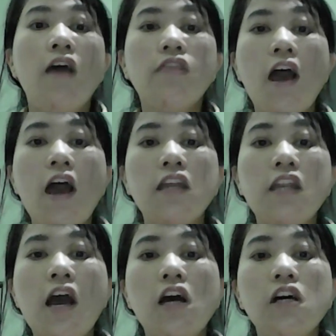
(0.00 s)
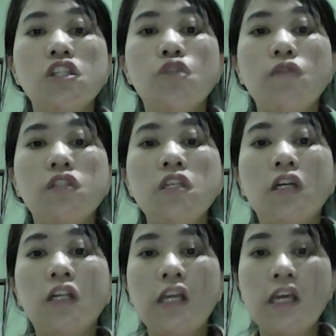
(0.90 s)
that are
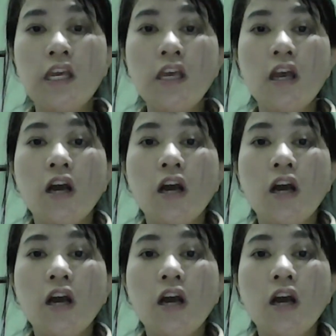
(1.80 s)
specifically